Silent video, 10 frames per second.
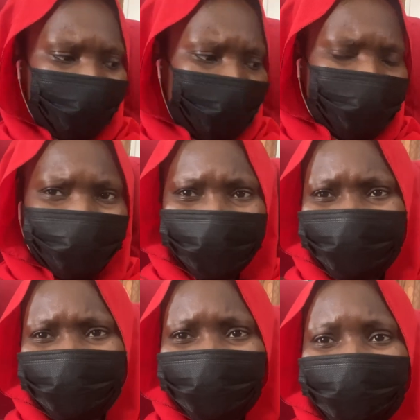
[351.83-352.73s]
I was
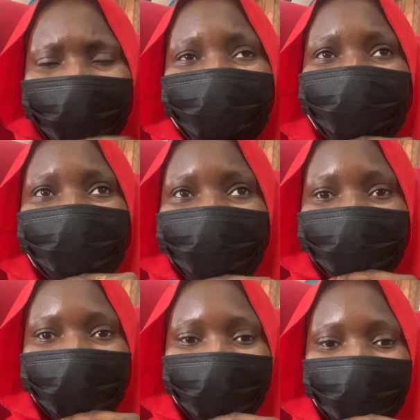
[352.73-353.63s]
just thinking, I've
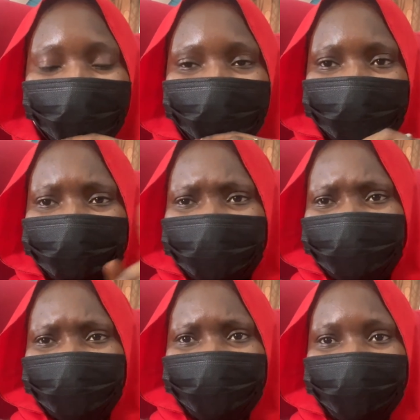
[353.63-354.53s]
never been
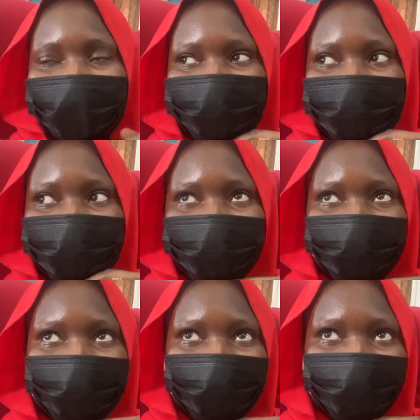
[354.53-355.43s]
to this side of the
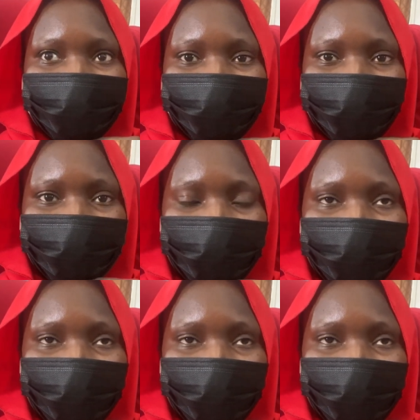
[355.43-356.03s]
train before.